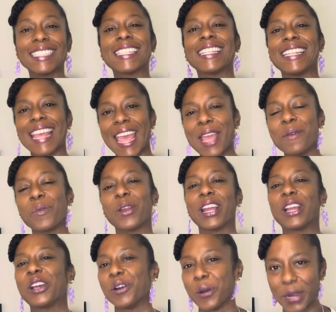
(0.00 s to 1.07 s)
Today,
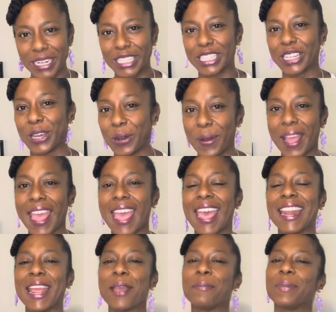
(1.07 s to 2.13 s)
we're going to go
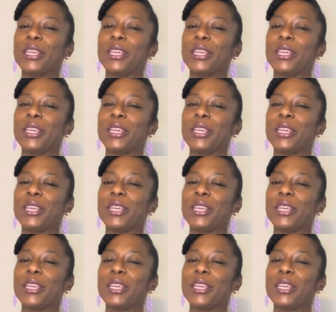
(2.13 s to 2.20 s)
ahead and